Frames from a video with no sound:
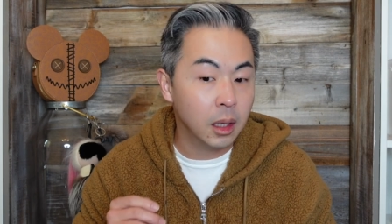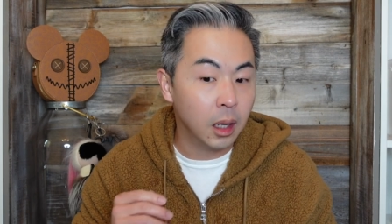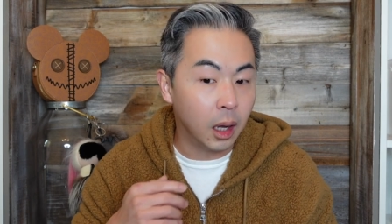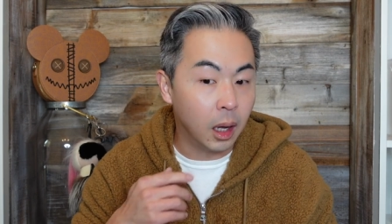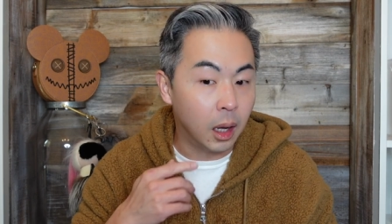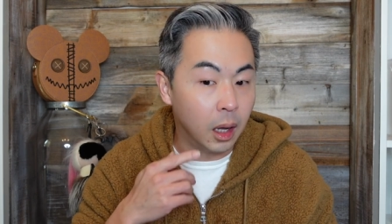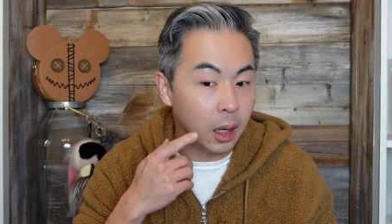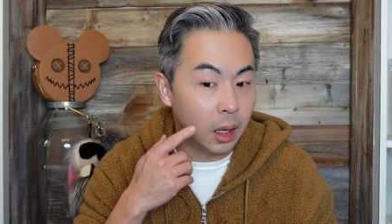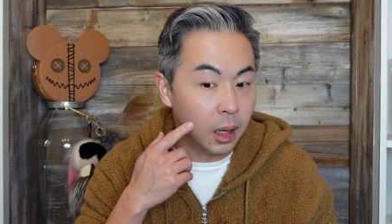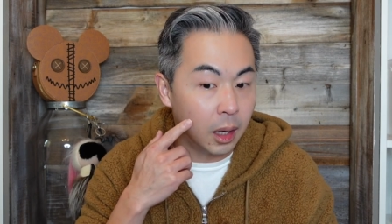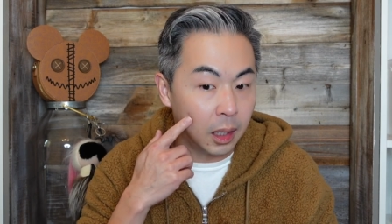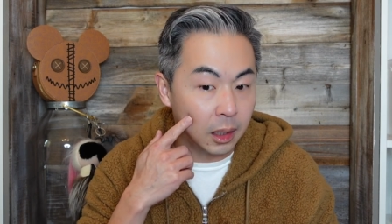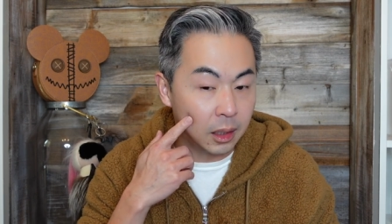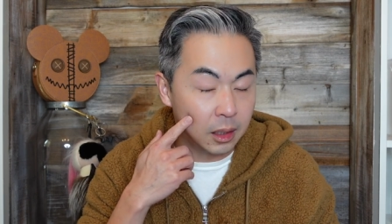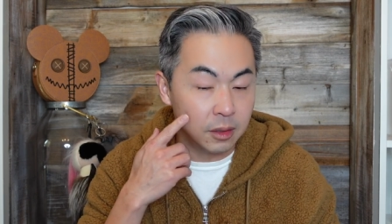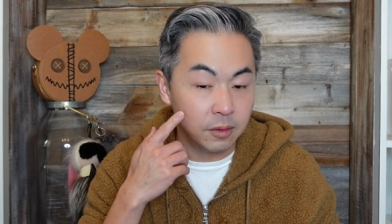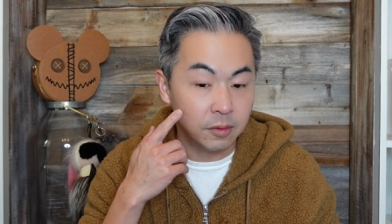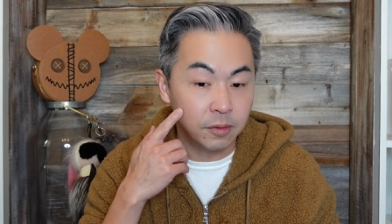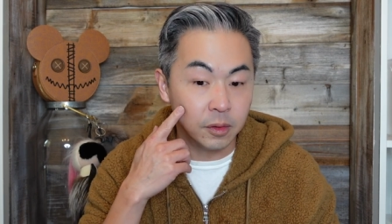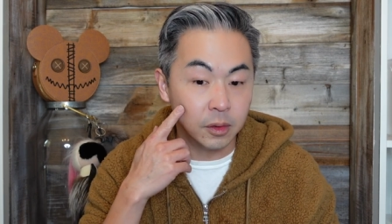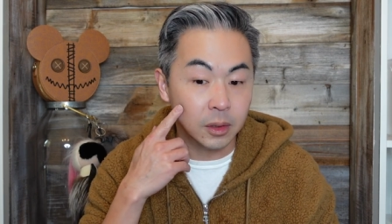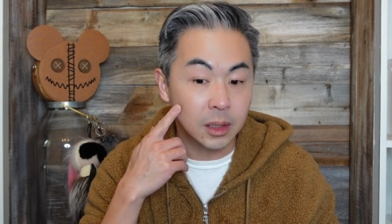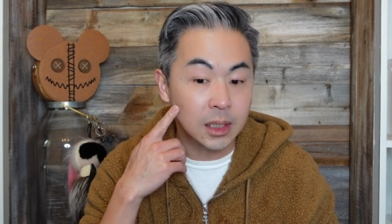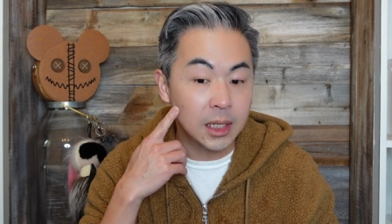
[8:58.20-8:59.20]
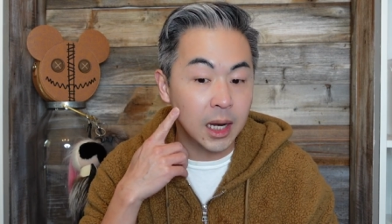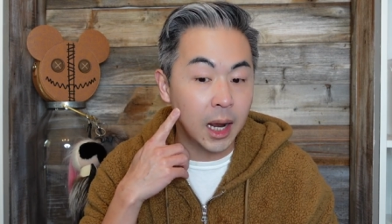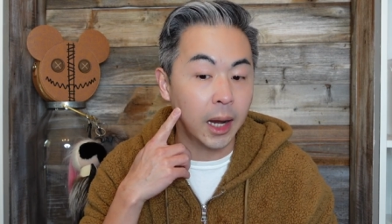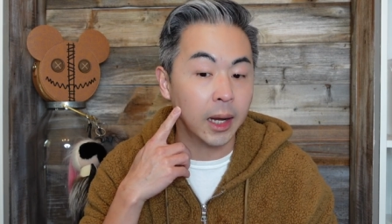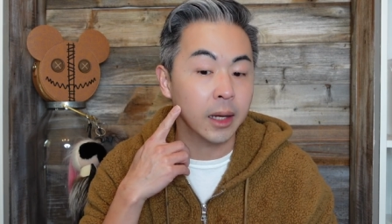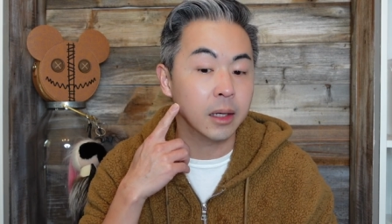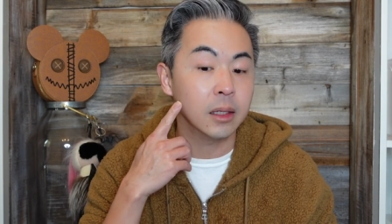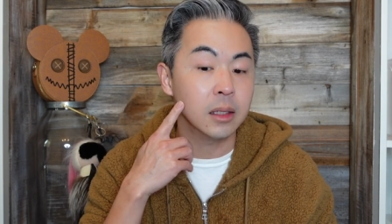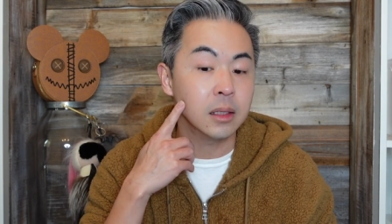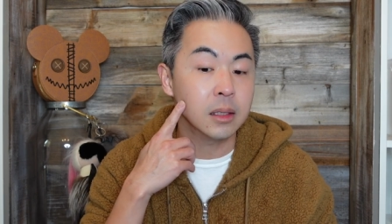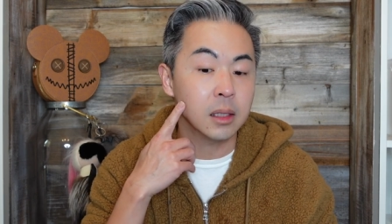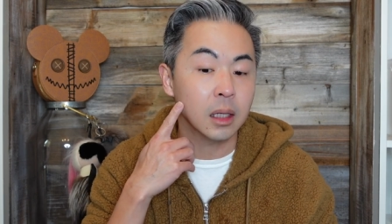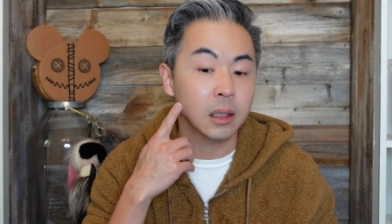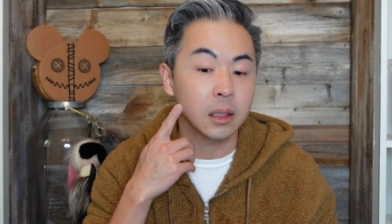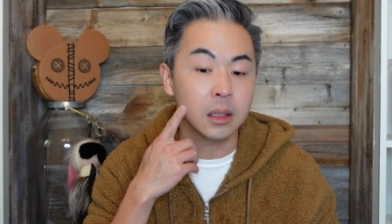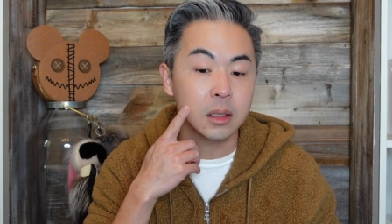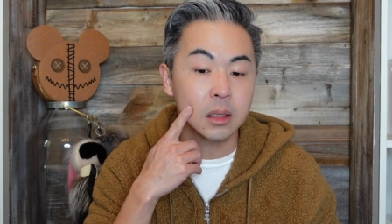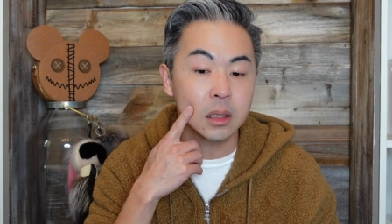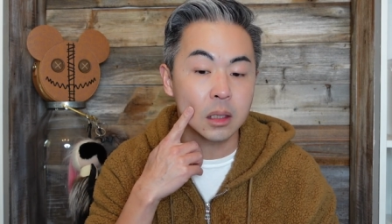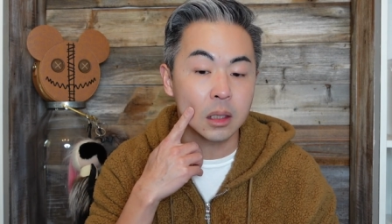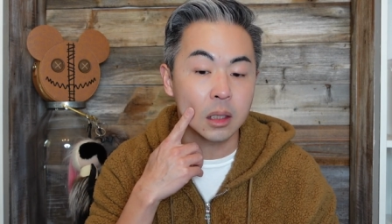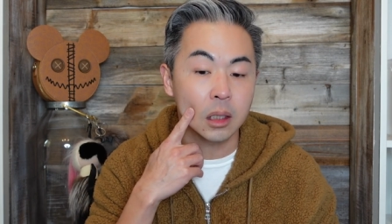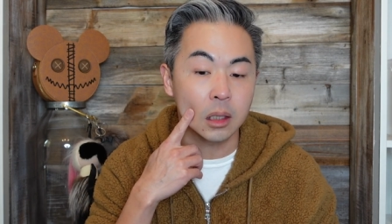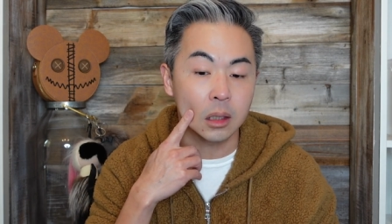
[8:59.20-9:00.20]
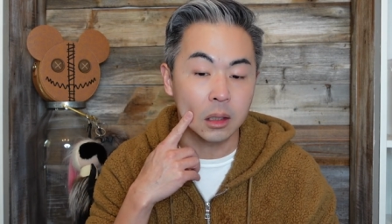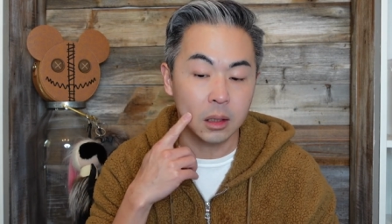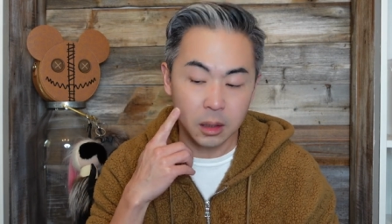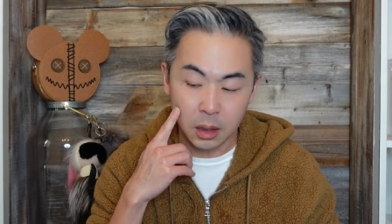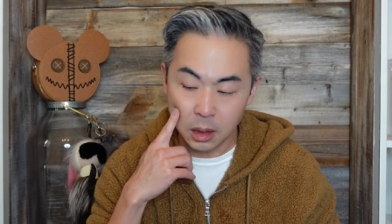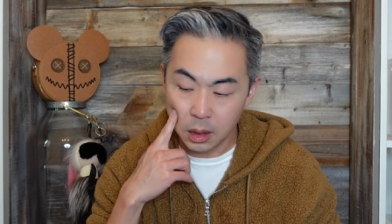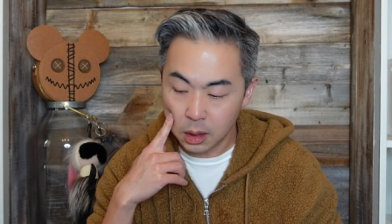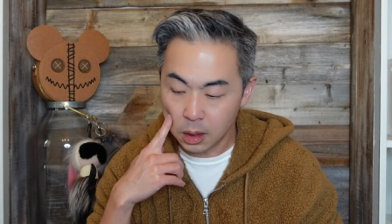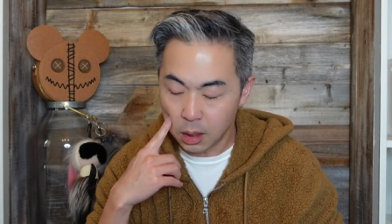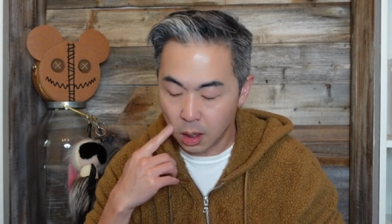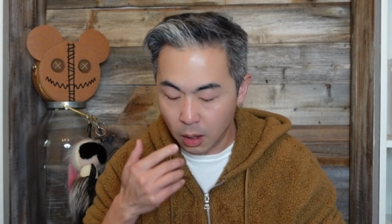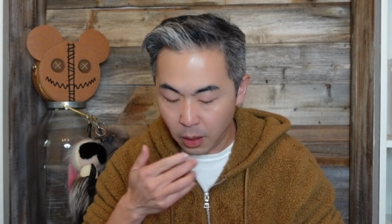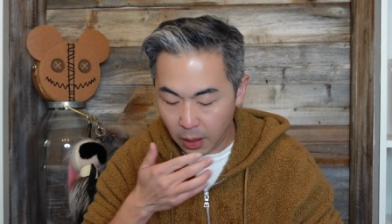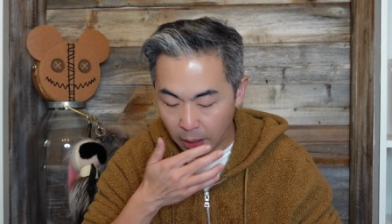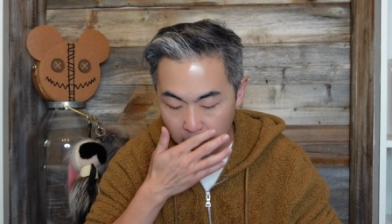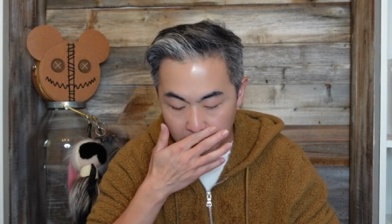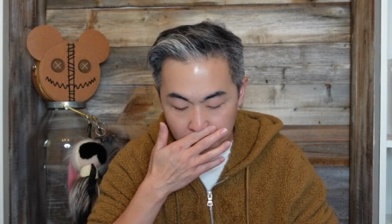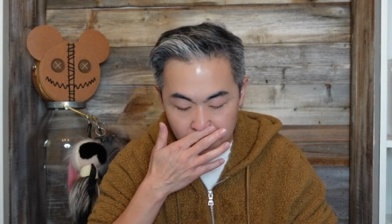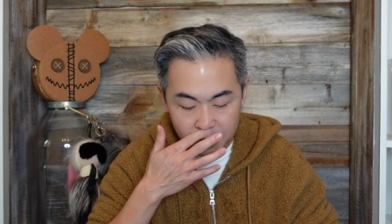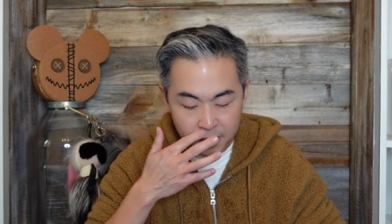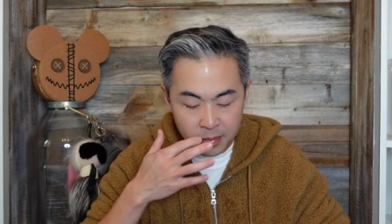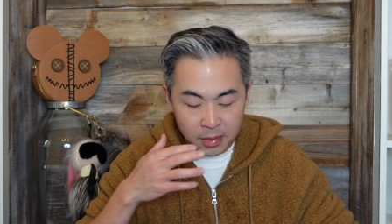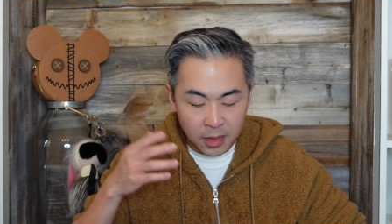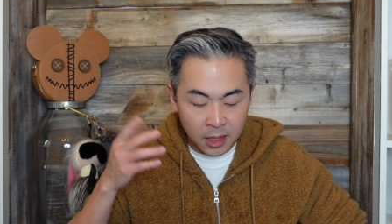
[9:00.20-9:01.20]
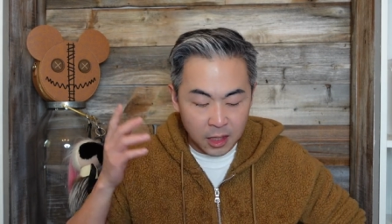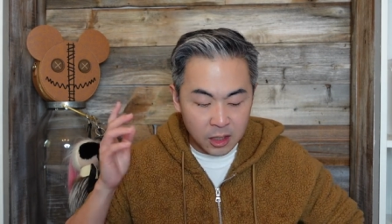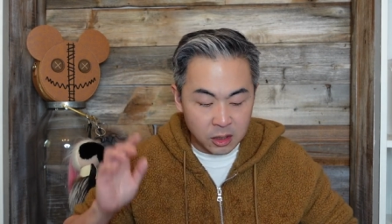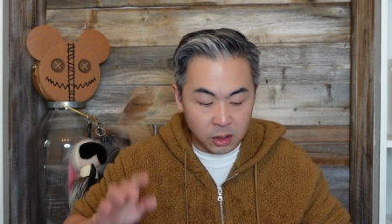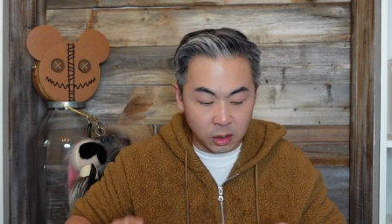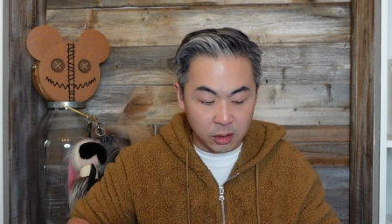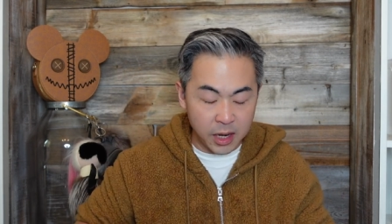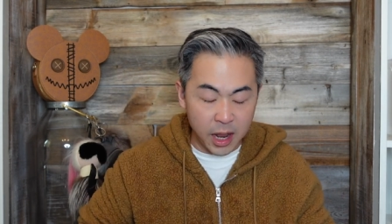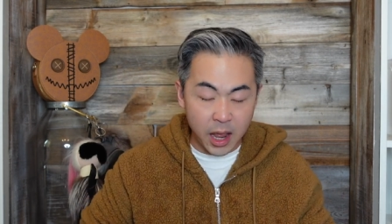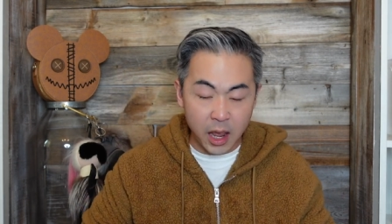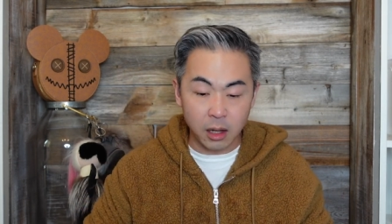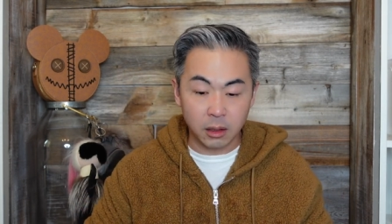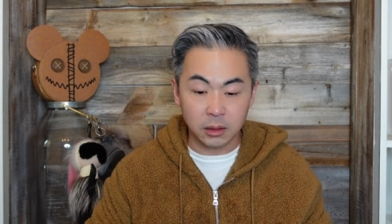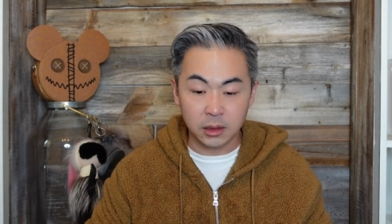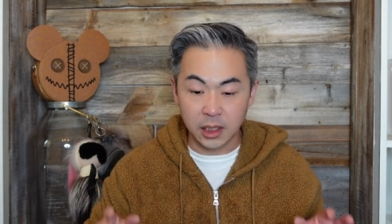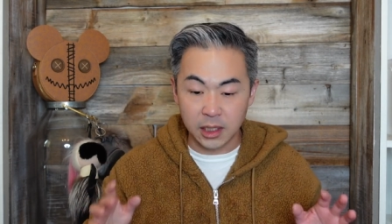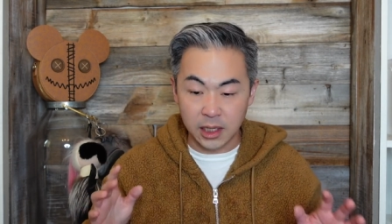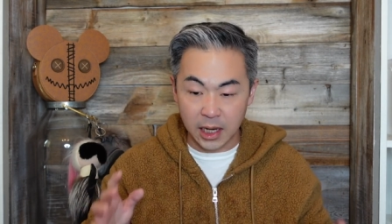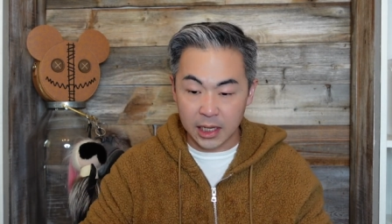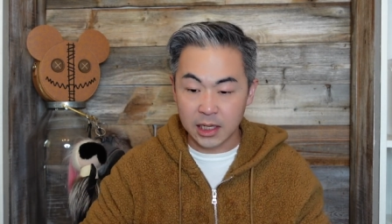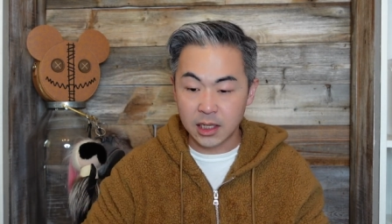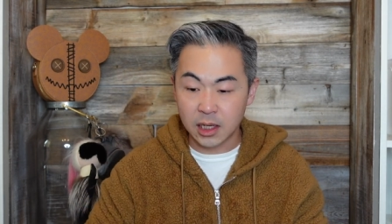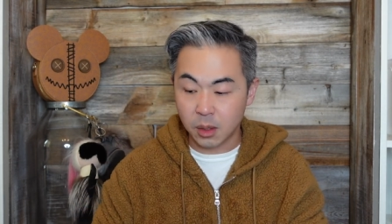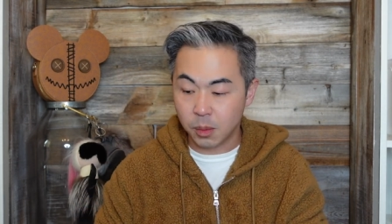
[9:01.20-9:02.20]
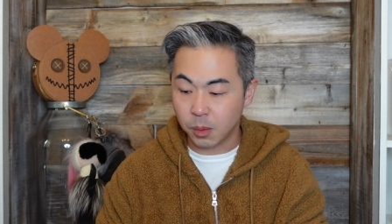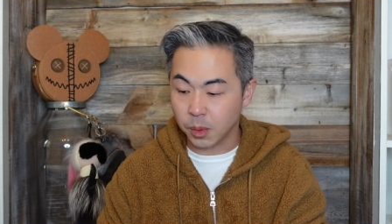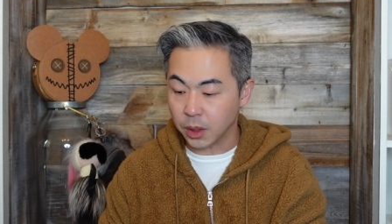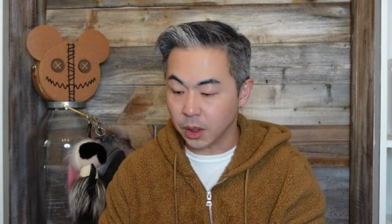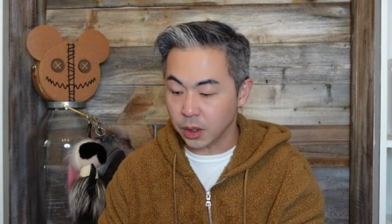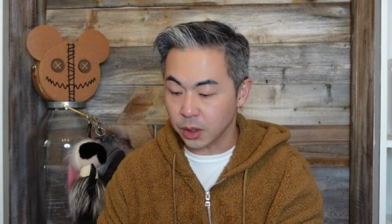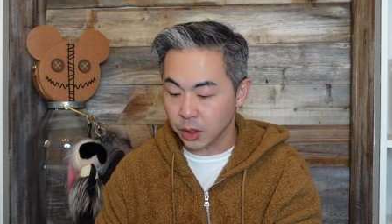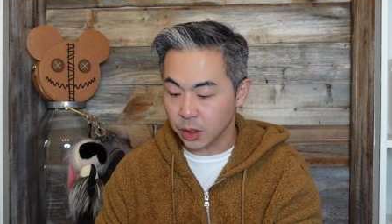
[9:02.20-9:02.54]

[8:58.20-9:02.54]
uh, I can feel the tightness on the skin alright so now the next thing I want to